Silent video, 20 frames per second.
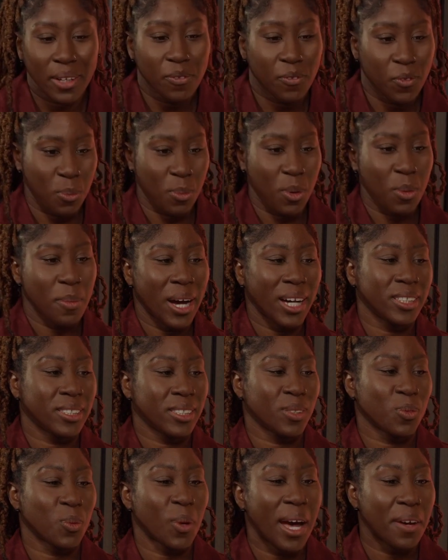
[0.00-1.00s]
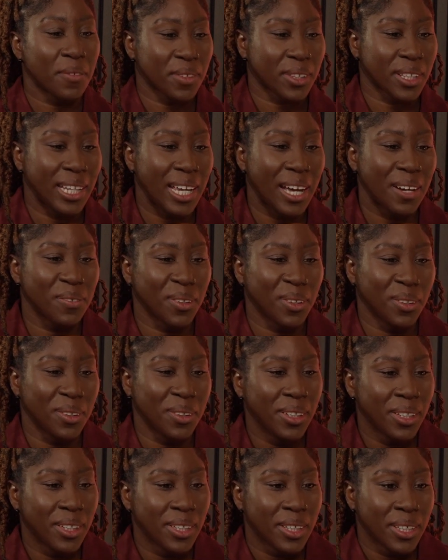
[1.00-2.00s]
football matches, whatever the
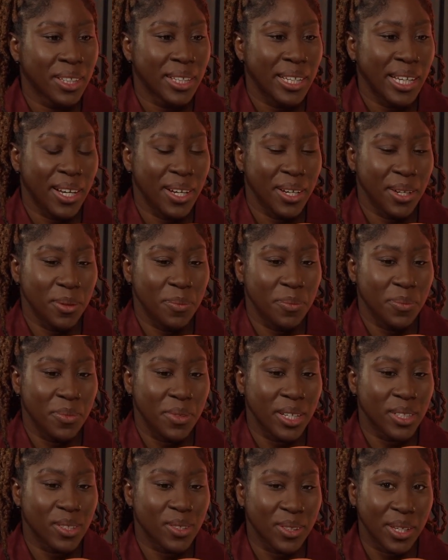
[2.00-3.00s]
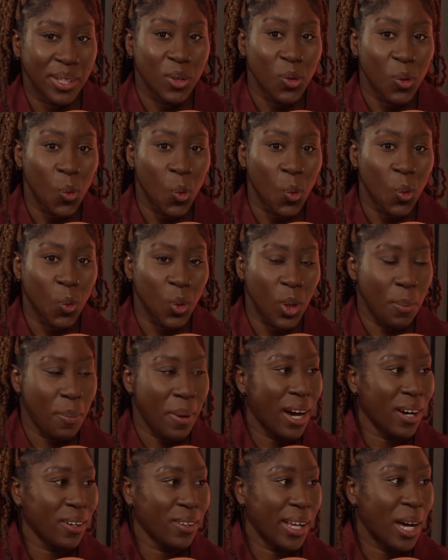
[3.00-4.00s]
level, is all
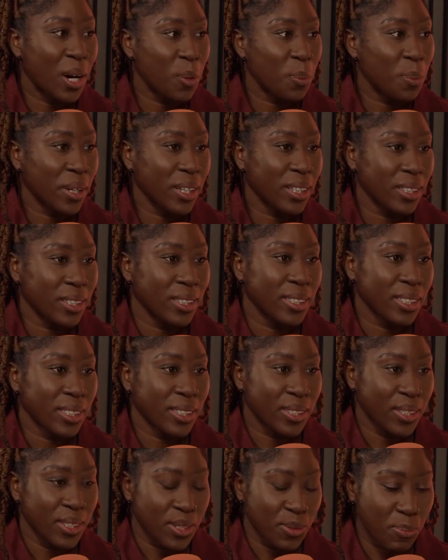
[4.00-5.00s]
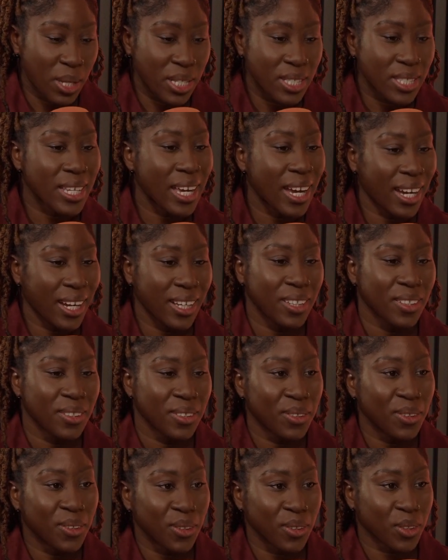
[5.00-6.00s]
about helping maintain
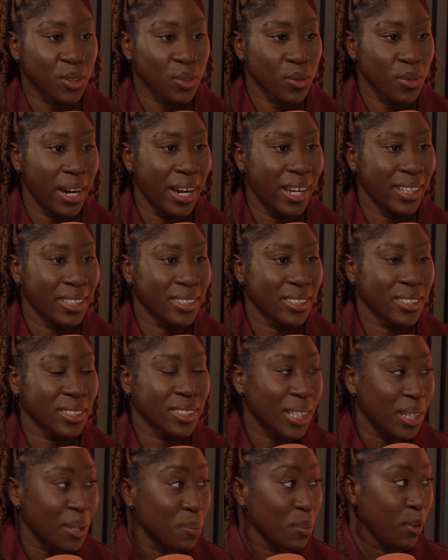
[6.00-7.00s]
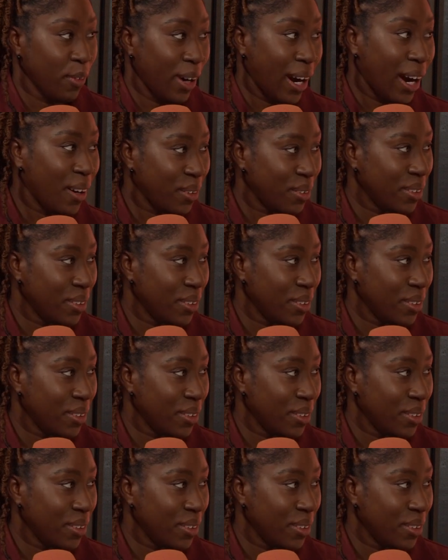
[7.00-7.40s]
or create team morale.